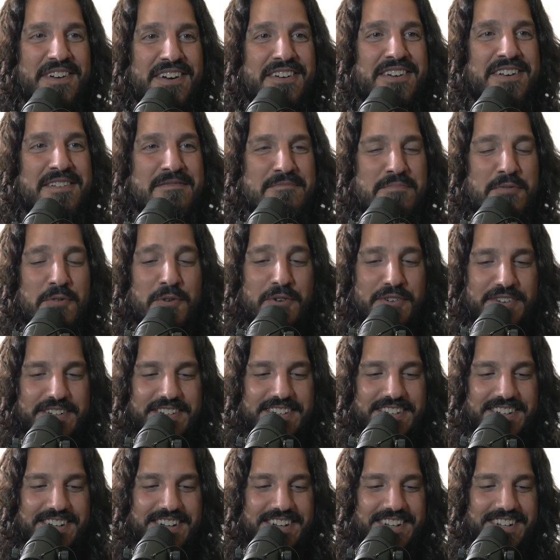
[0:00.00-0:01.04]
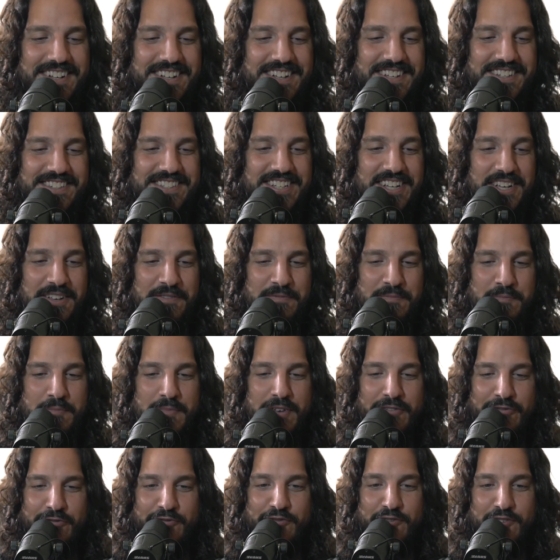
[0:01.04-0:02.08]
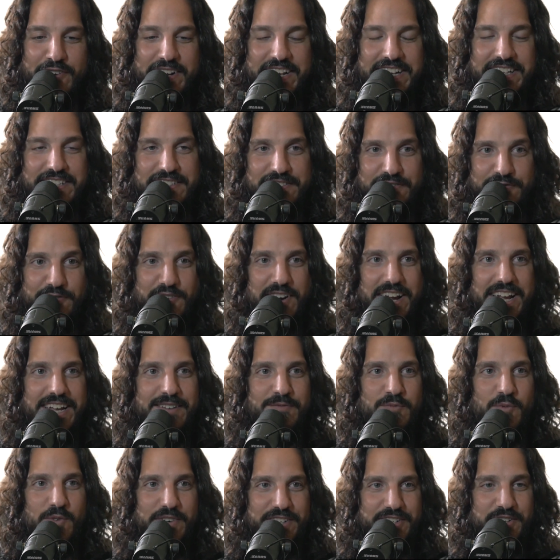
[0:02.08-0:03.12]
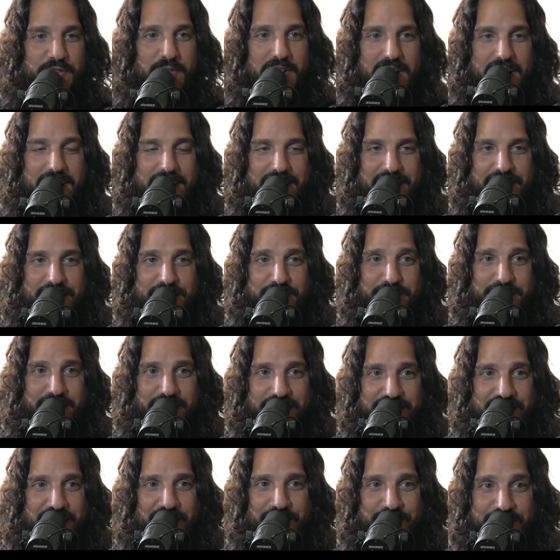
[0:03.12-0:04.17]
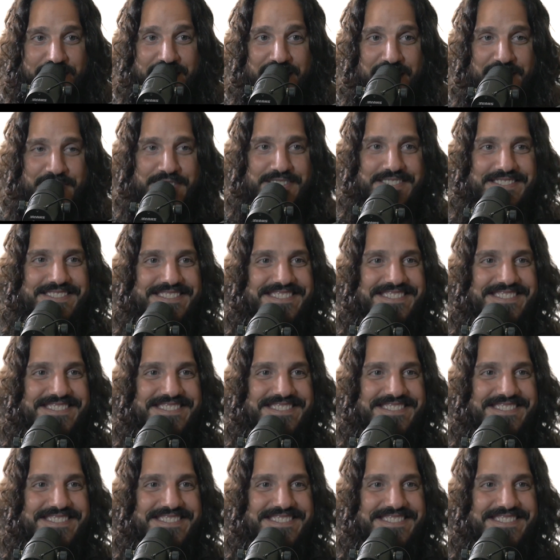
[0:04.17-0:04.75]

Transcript: very important to freeze frame when you no.